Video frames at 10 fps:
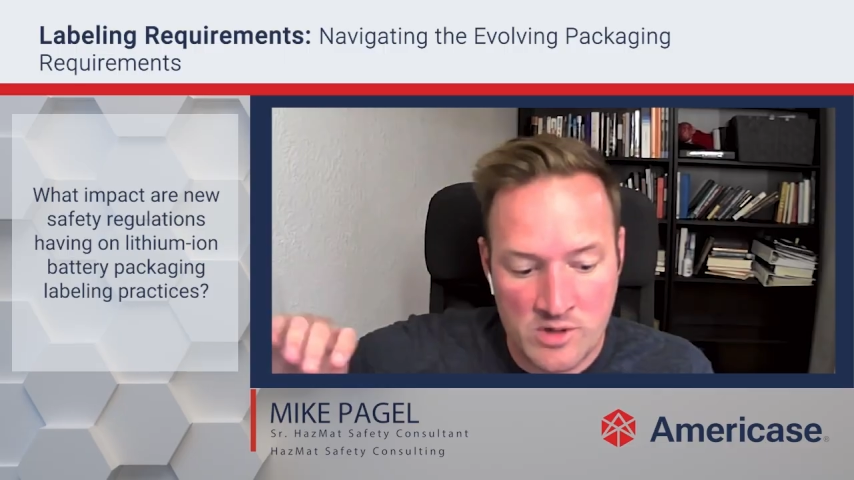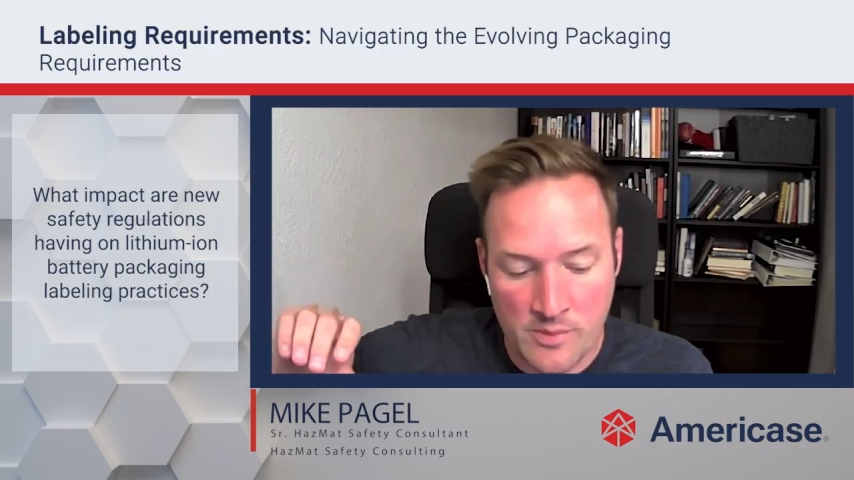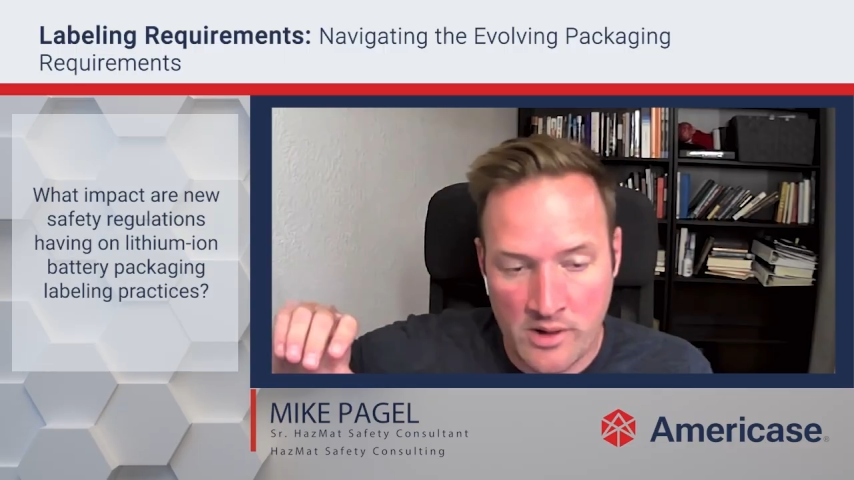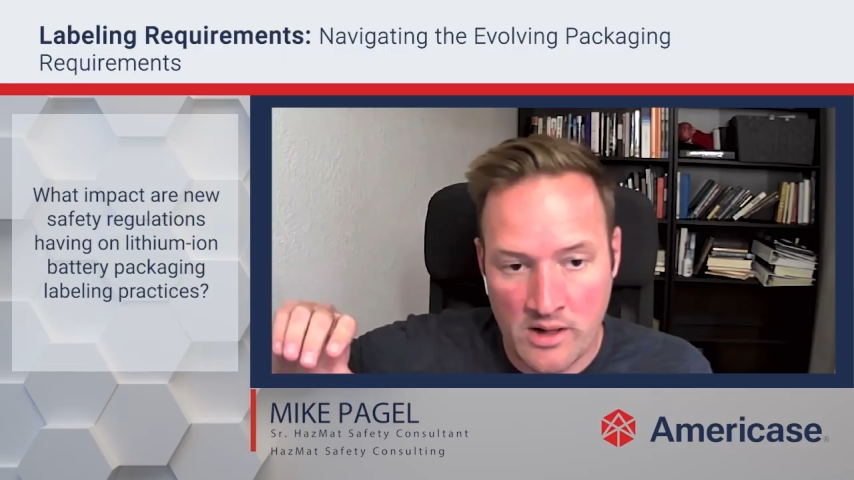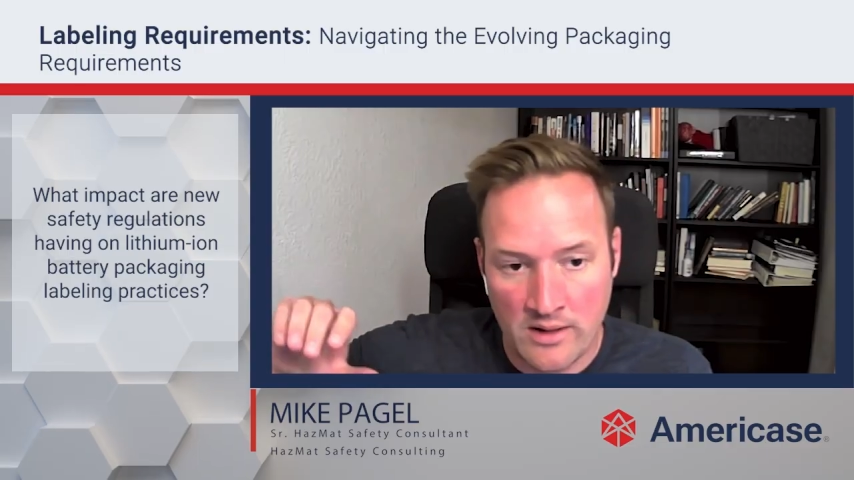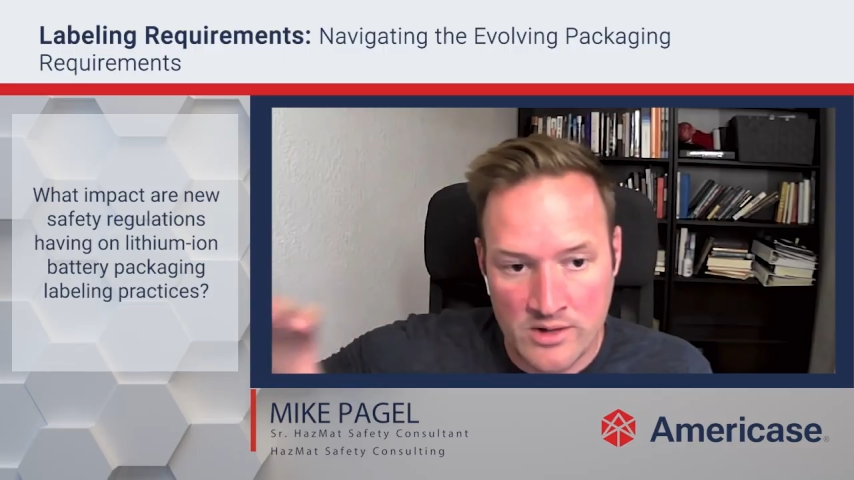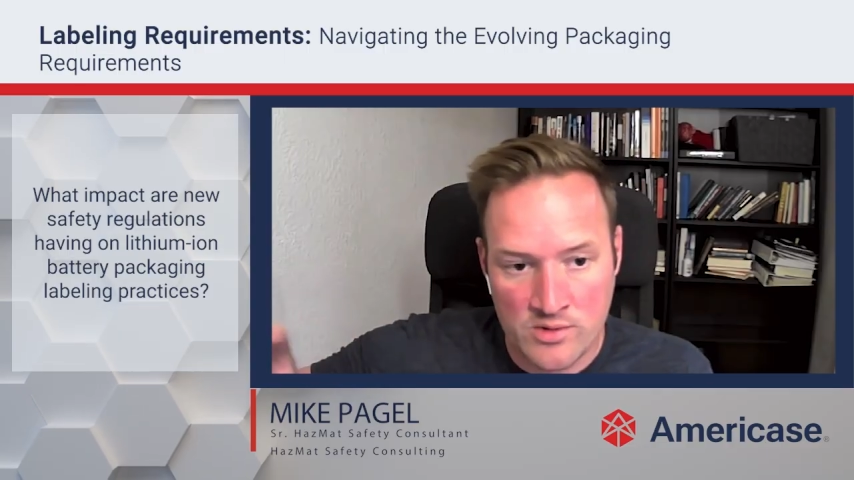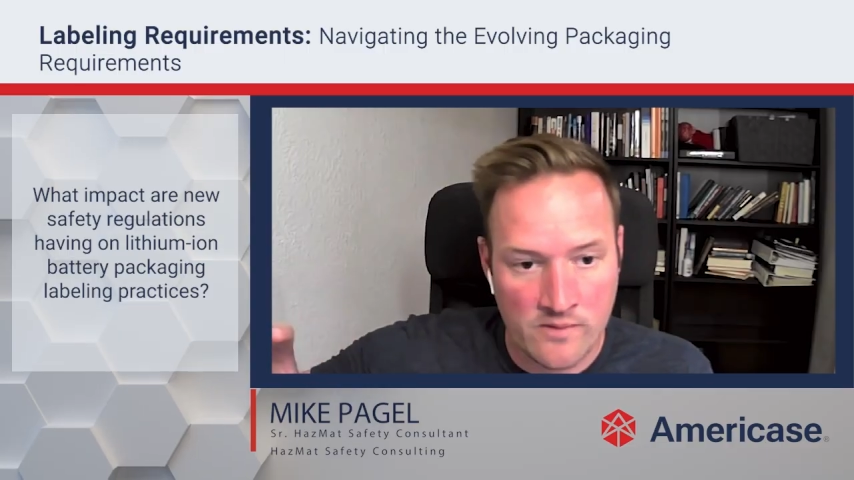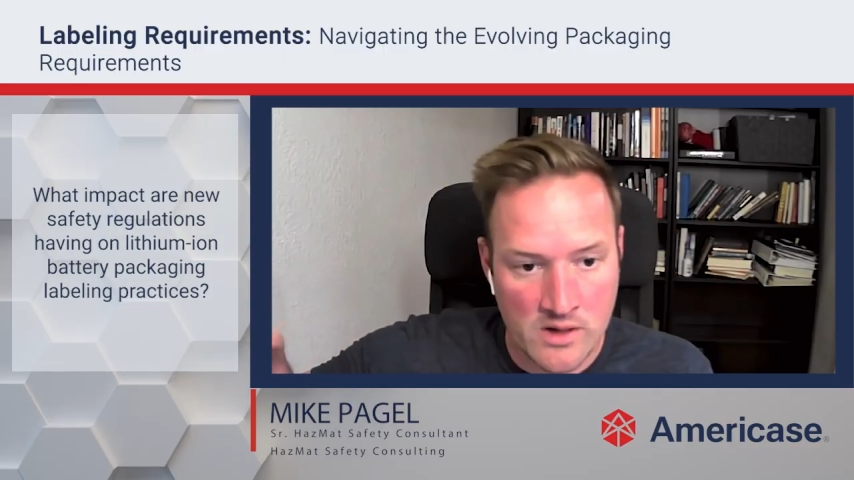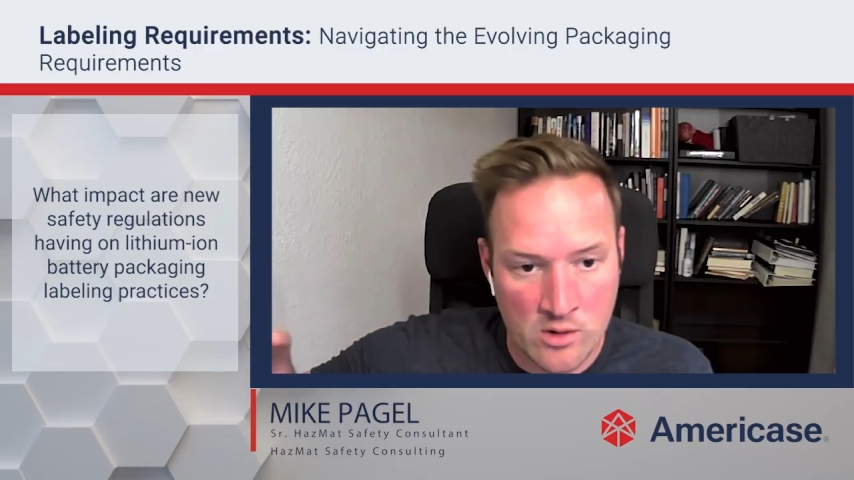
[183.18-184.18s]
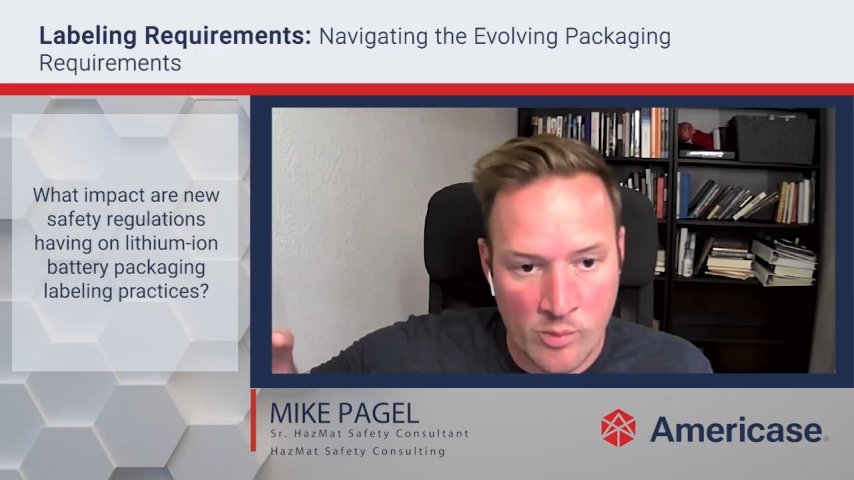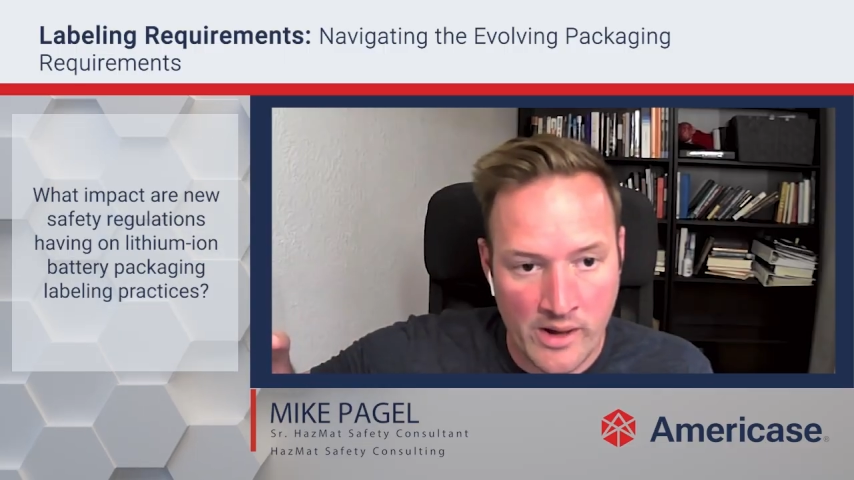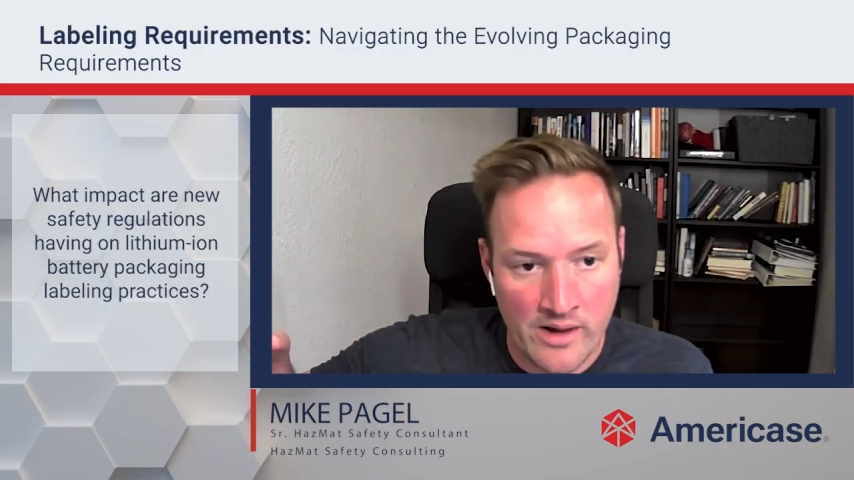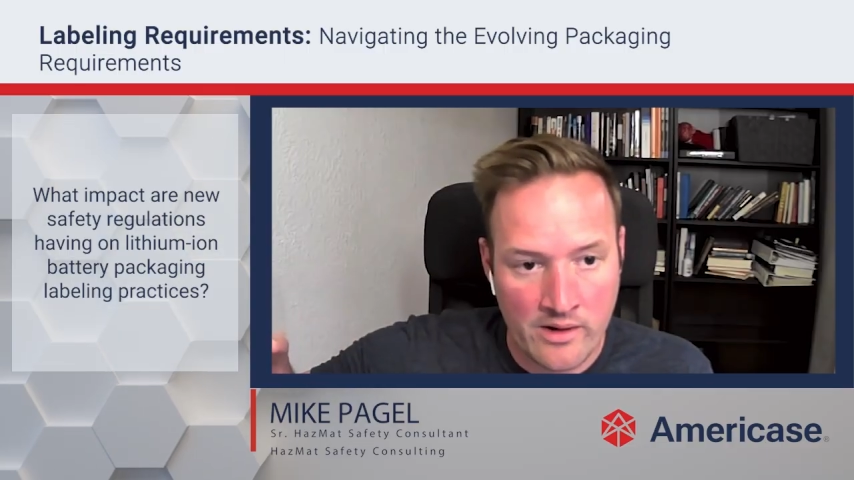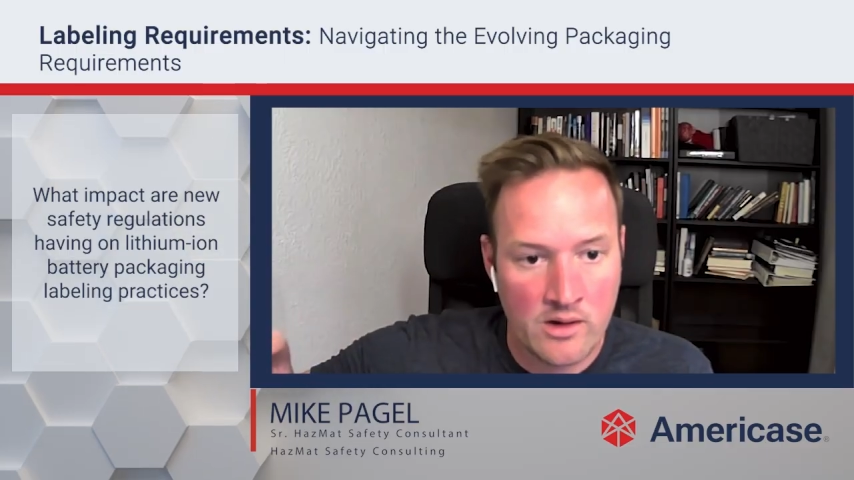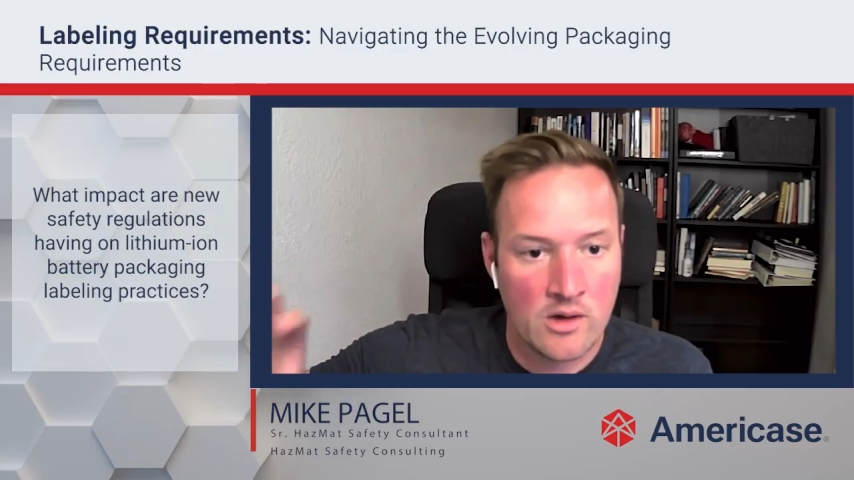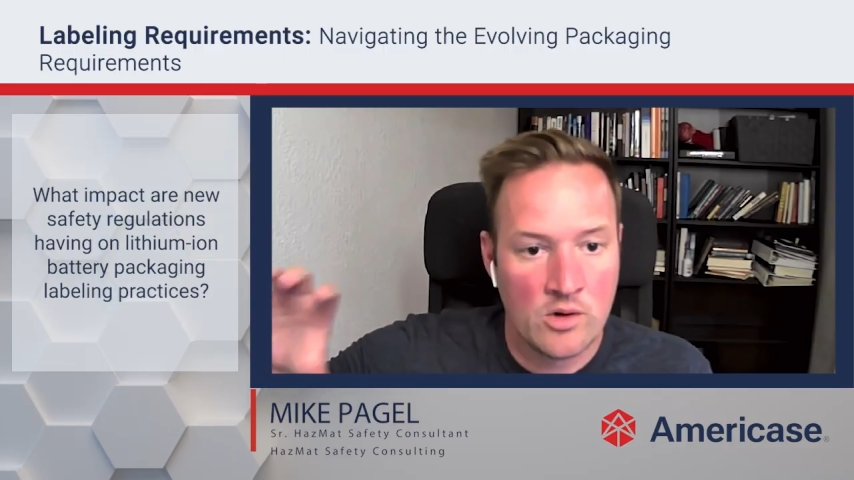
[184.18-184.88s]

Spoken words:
if I'm shipping an electric vehicle pack,